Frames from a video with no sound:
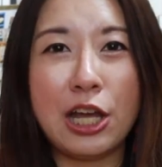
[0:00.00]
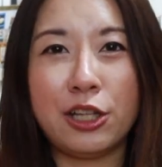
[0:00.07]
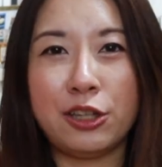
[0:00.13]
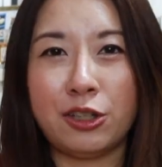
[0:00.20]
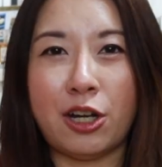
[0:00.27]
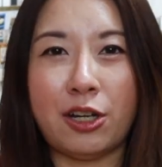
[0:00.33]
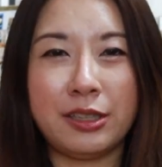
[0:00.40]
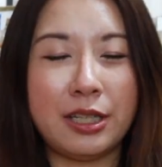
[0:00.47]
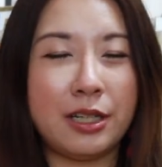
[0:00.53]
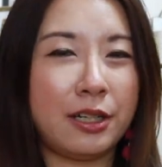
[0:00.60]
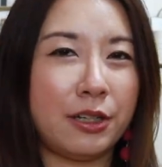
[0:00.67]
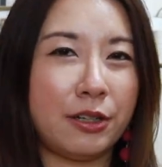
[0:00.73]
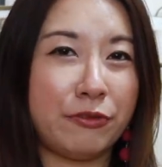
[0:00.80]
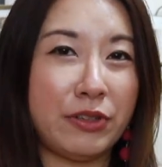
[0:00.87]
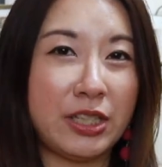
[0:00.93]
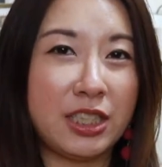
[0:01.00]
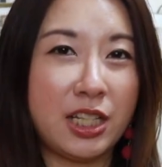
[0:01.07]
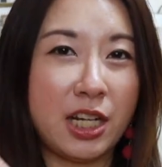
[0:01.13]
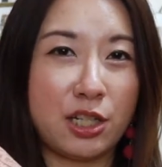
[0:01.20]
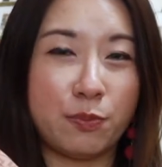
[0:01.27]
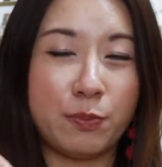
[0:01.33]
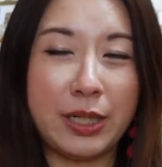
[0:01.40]
not the
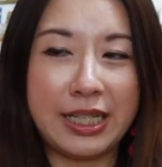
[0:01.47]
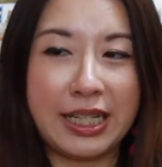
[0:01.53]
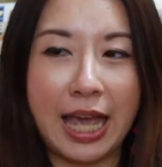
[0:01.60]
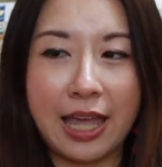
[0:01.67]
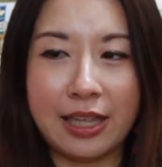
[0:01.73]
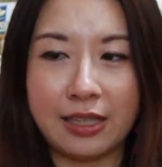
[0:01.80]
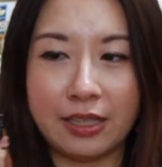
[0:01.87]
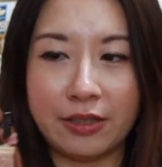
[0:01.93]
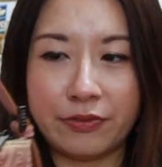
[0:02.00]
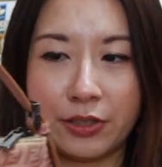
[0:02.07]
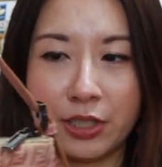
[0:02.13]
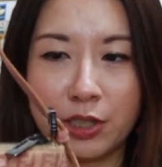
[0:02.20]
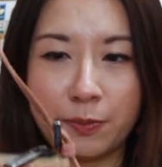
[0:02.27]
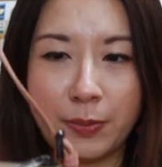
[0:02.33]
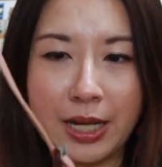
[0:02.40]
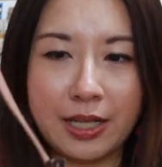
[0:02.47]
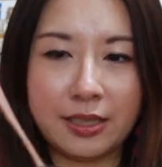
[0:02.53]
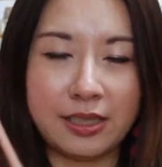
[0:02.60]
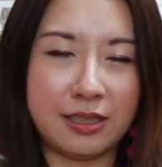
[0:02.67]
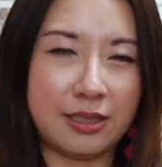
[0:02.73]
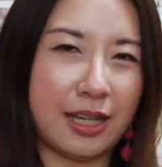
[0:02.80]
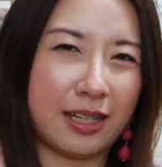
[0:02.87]
vintage baguette in the first
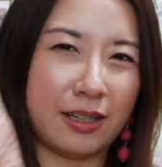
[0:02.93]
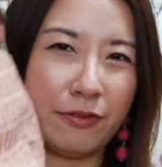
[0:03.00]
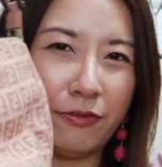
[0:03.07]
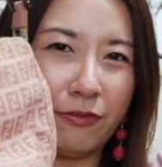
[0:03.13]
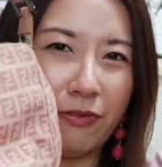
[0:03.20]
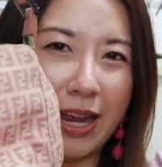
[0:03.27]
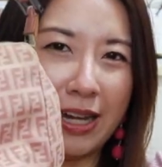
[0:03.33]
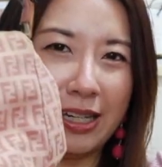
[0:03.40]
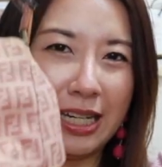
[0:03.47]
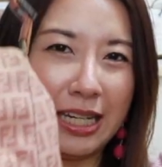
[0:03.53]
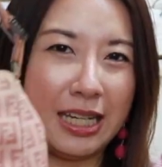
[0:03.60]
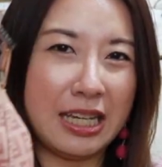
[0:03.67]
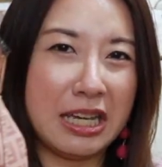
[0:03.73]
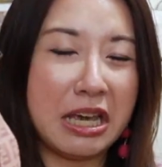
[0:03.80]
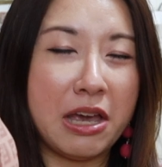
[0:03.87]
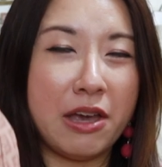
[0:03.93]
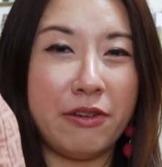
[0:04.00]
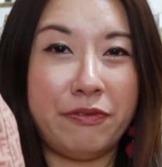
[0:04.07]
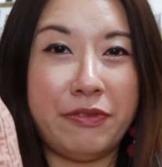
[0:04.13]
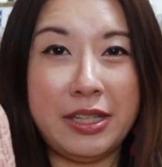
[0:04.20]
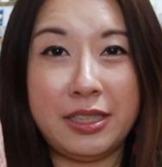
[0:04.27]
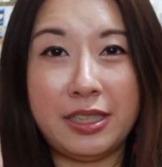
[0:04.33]
place it's like a Fendi
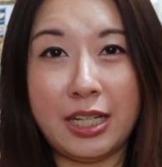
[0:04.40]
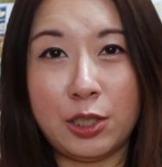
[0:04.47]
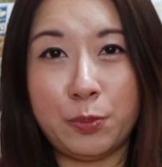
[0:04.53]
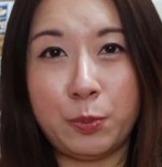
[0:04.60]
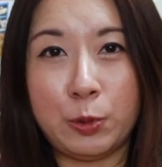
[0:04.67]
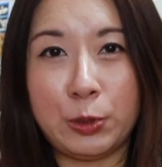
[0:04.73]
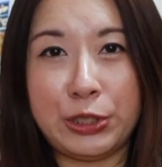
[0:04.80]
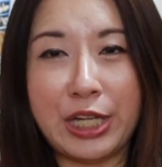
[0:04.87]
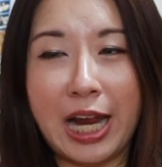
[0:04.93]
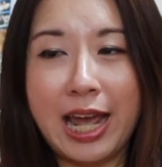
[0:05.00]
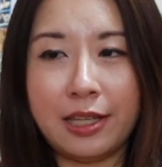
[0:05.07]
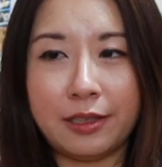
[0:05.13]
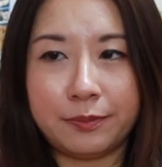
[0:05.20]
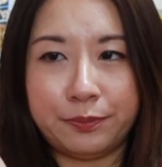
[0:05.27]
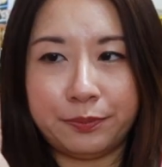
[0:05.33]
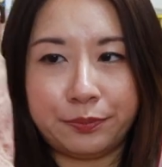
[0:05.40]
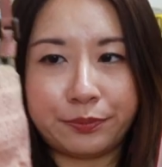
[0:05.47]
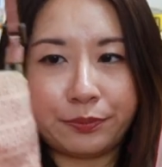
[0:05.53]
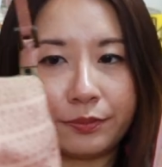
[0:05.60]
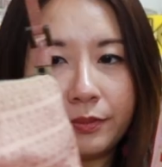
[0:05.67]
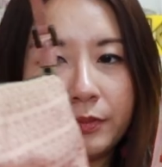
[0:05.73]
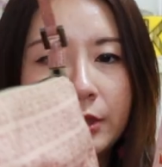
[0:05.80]
vintage pochette
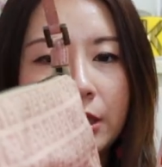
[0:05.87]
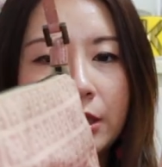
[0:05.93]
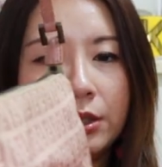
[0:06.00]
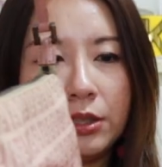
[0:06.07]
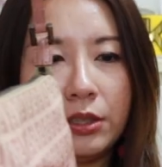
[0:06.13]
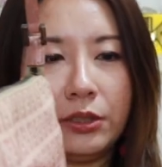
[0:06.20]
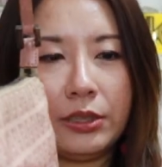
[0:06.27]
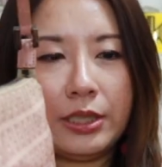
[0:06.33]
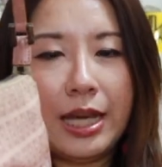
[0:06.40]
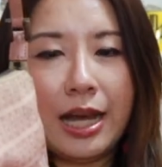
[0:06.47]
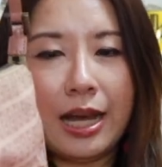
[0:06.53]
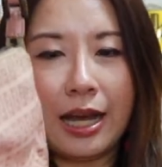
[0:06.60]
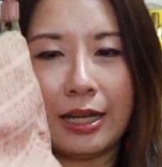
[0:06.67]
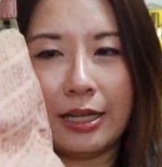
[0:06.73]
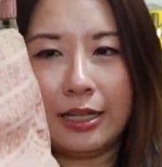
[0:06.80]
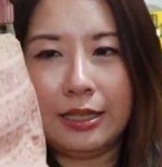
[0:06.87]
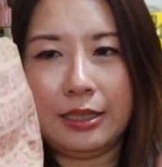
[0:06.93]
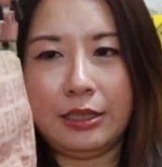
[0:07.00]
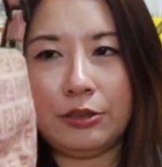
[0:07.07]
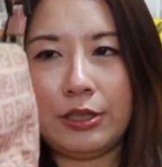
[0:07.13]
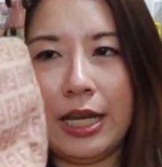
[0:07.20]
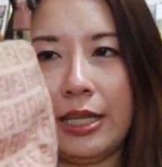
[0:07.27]
so yeah
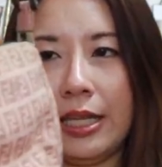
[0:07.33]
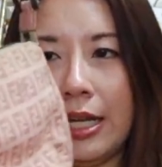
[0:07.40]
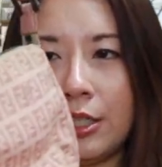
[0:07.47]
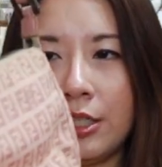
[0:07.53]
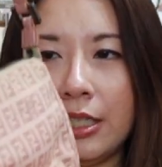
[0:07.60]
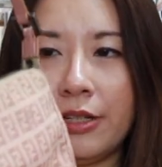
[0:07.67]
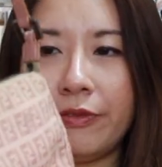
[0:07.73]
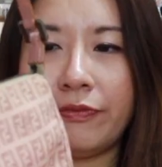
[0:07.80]
you can actually